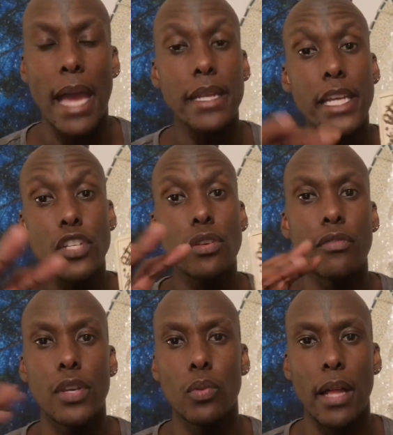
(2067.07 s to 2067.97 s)
And each
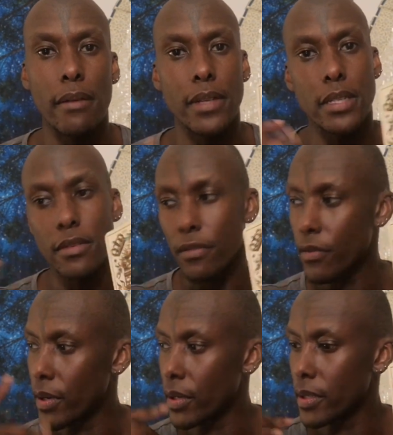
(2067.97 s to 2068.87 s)
of you will have a
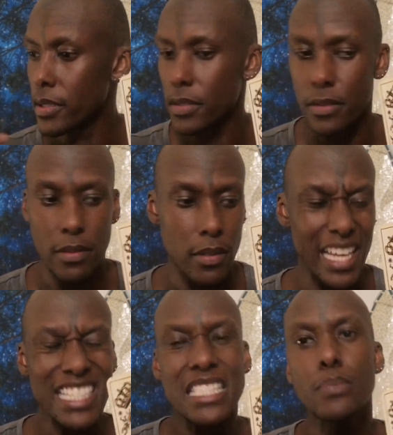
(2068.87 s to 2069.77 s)
different
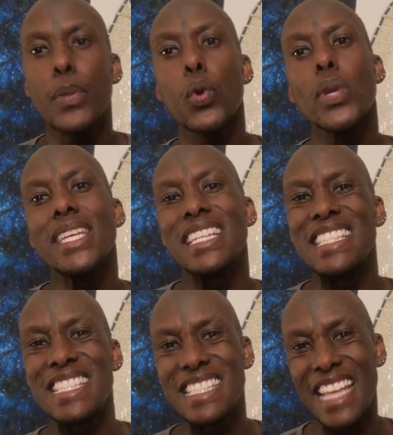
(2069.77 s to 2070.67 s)

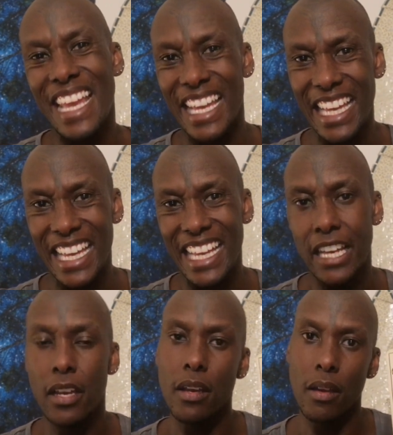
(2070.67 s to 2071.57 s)
experiencing
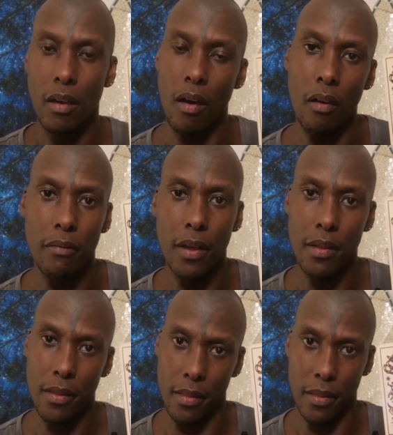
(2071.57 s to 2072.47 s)
of
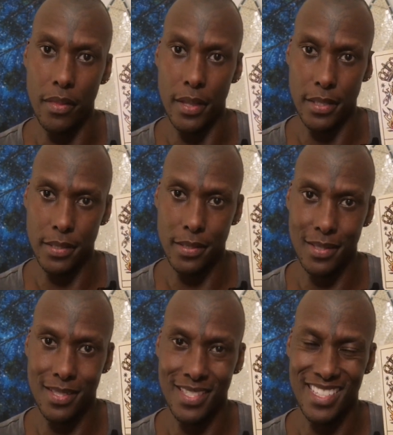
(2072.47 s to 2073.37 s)

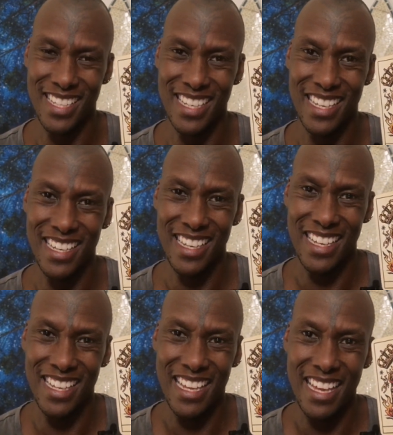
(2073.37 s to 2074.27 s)
this
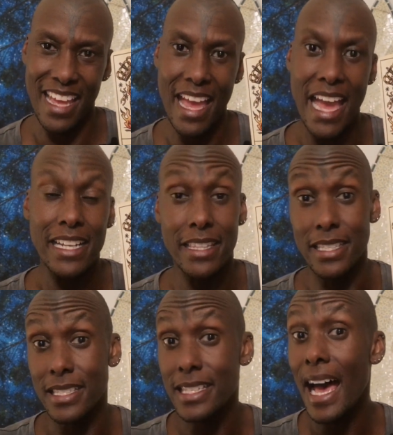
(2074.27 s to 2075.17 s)
at
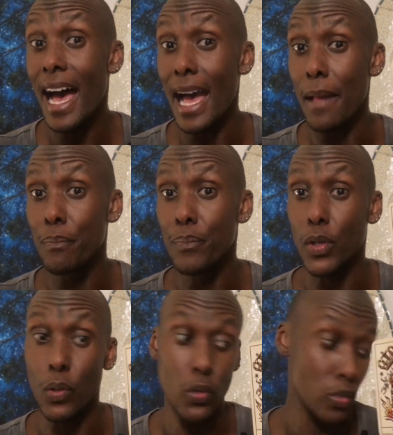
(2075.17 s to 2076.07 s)
this time.
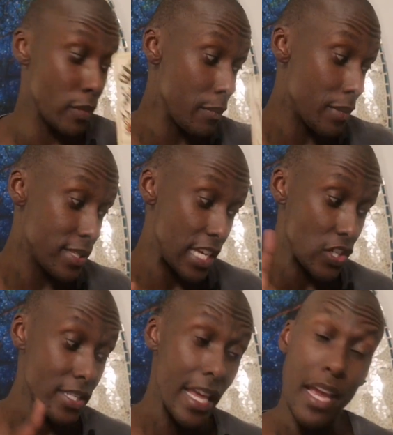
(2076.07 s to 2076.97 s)
Because remember,
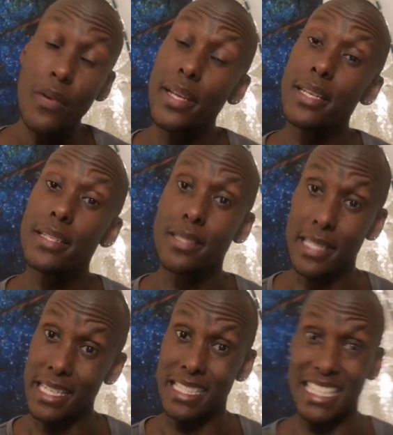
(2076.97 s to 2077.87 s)
Sagittarius
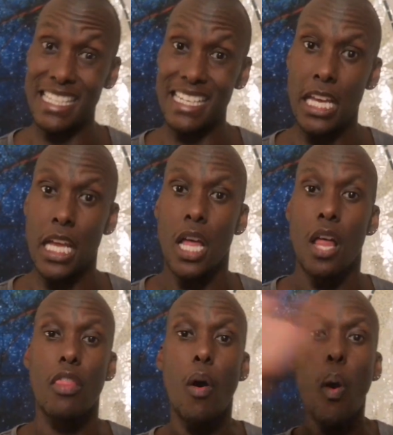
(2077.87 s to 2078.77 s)
season,
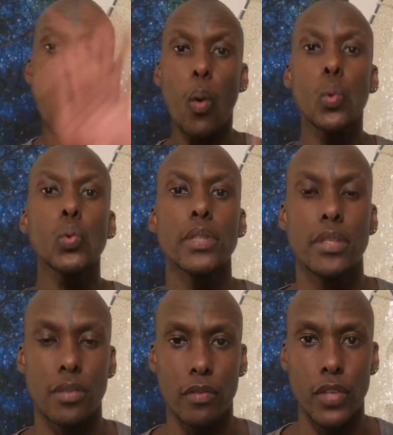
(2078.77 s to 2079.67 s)
the
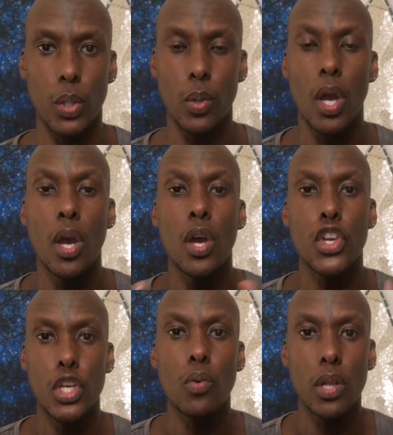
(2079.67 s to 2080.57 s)
wholeness of you,
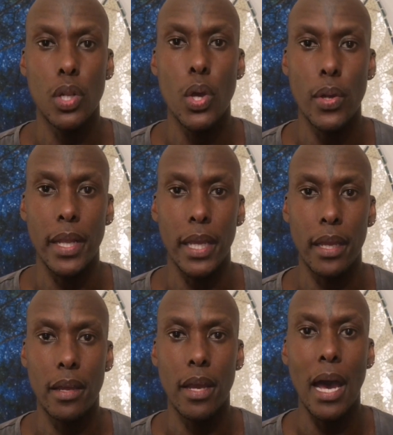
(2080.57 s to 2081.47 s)
you are
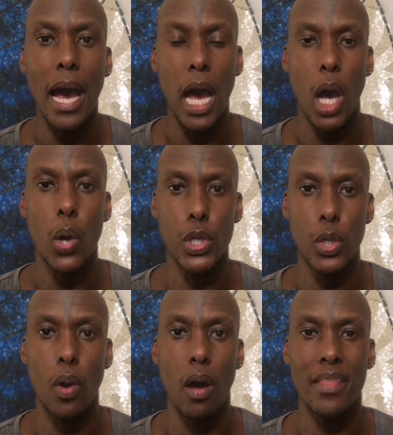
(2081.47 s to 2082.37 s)
learning how
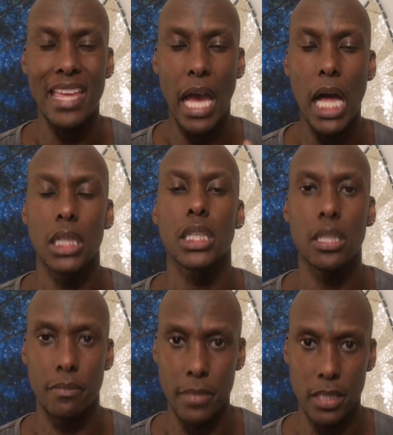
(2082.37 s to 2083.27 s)
you are the
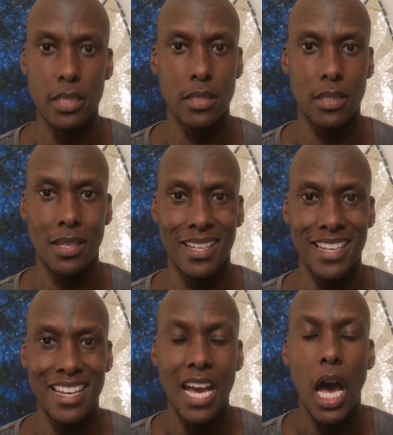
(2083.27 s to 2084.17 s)
alchemist,
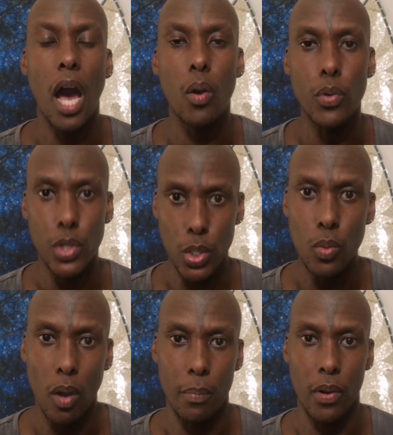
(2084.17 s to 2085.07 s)
how
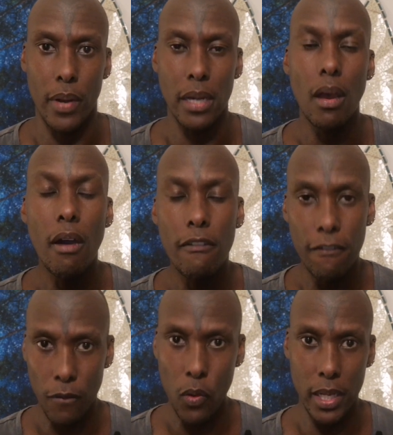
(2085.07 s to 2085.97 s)
you operate
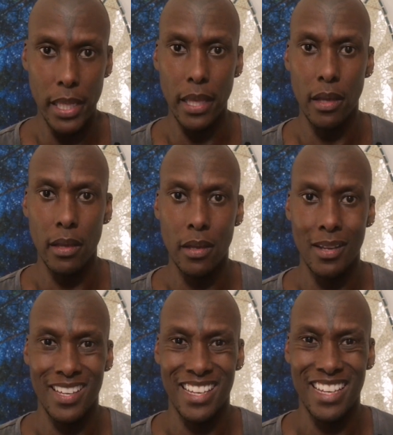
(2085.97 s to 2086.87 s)
fully
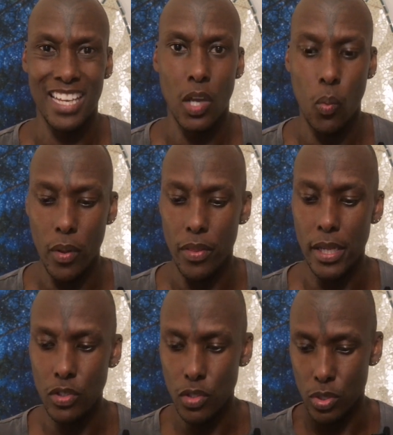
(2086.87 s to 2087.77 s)

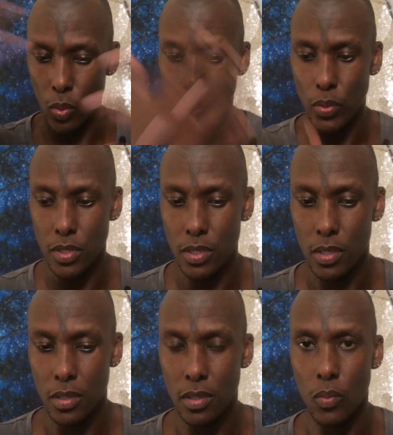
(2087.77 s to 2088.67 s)
within
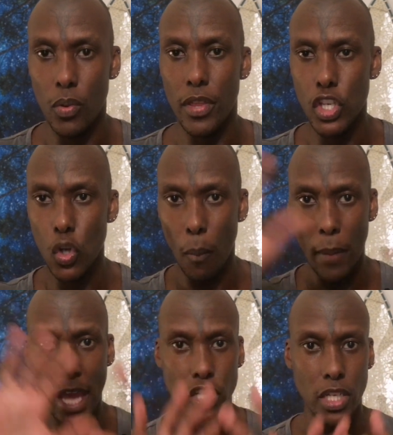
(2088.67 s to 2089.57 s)
source, within your
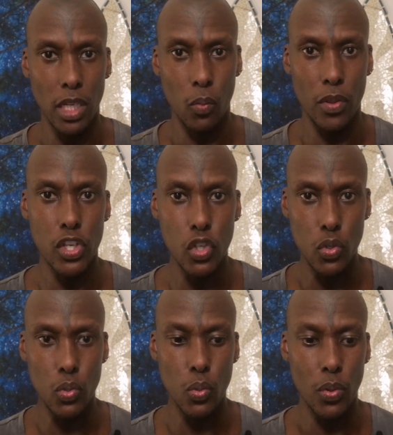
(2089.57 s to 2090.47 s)
magic, within
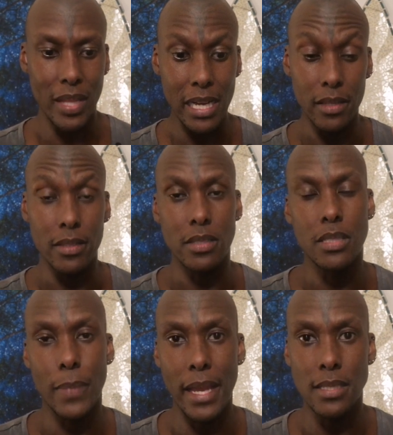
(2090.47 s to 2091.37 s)
your truth, in
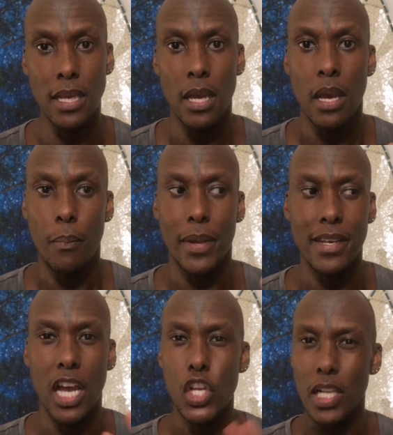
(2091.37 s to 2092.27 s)
this space.
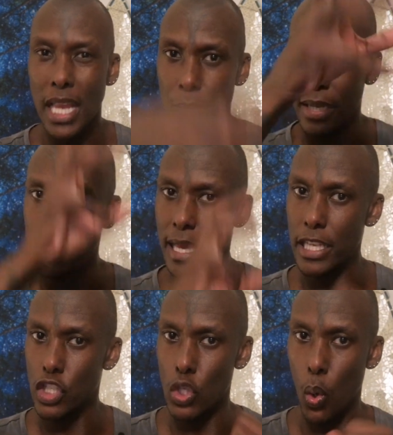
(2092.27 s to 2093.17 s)
But now you're claiming it
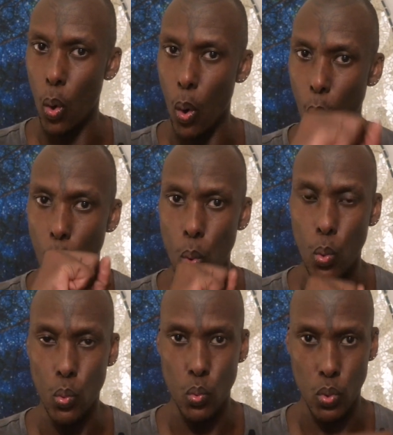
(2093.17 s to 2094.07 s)
as your
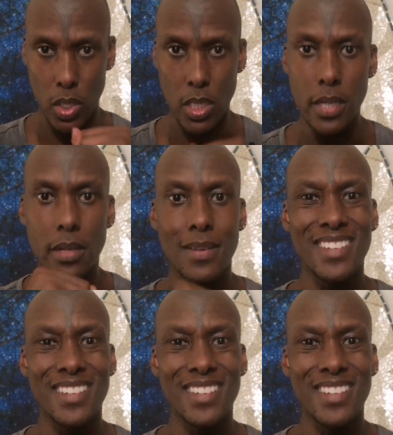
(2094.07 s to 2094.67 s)
own.